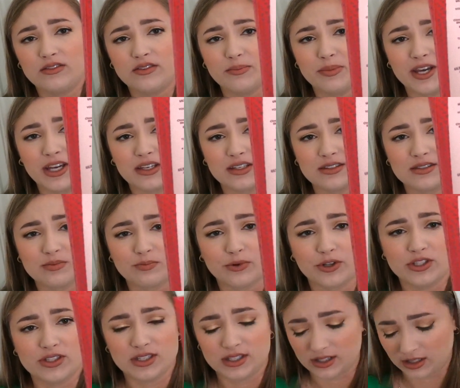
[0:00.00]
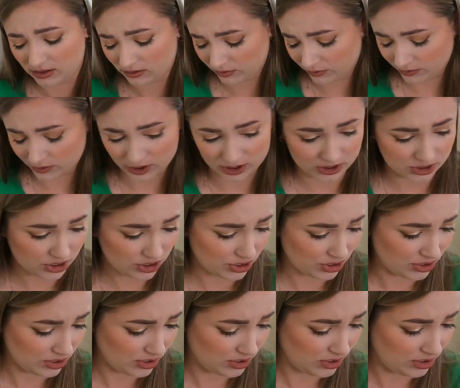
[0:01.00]
back is printed in French.
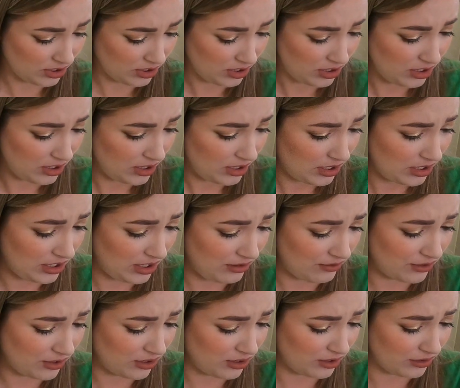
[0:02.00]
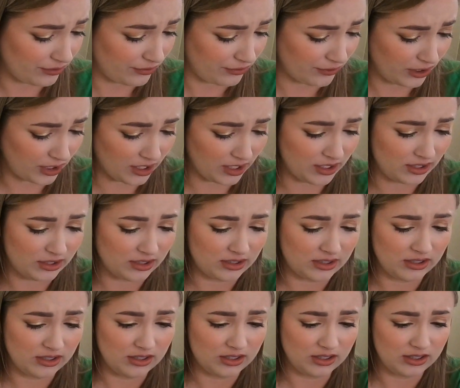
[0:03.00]
Even on the front,
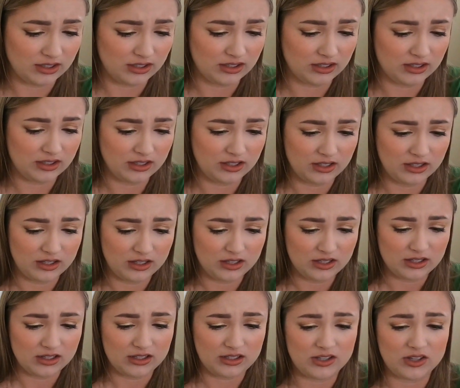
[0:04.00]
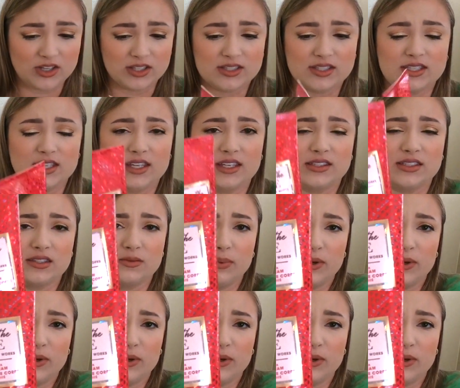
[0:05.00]
you can see it says